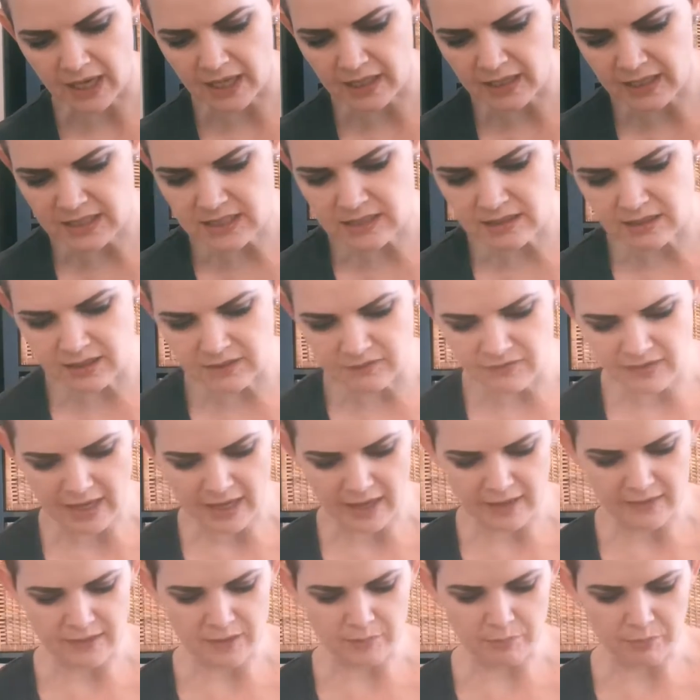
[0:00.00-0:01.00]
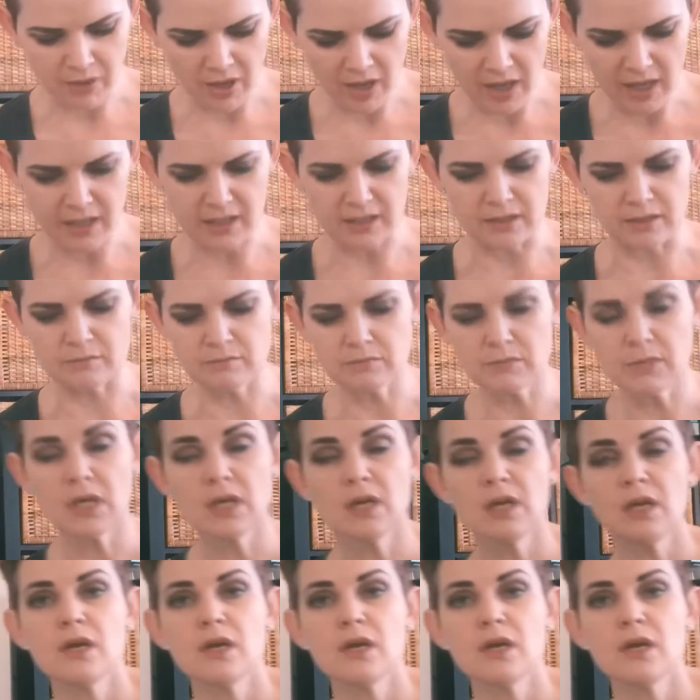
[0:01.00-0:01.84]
I like to leave that in the bottom